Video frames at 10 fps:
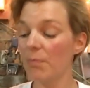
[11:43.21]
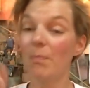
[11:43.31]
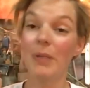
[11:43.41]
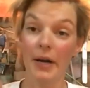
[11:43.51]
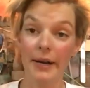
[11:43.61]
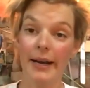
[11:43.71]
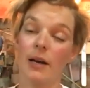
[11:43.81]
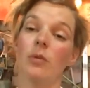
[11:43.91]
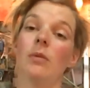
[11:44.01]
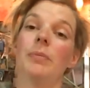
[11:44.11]
but I
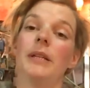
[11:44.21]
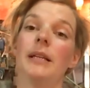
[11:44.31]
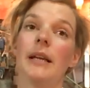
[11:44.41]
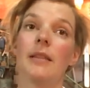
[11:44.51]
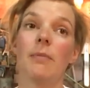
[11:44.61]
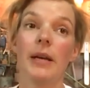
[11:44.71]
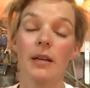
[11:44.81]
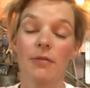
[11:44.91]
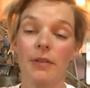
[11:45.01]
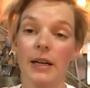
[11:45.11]
will be at the
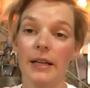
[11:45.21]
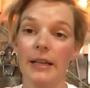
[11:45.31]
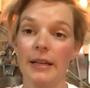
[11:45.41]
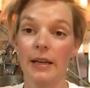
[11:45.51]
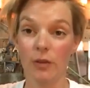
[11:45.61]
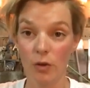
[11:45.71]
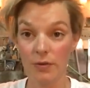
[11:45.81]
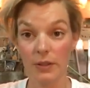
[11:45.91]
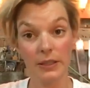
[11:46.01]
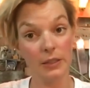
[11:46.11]
Maker Faire in
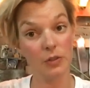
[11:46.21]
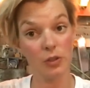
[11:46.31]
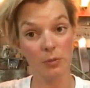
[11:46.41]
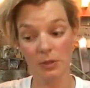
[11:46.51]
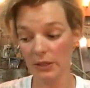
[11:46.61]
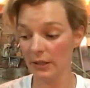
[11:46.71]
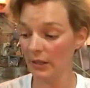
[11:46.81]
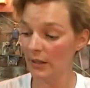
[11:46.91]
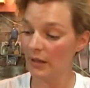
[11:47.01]
Hannover, here in Germany,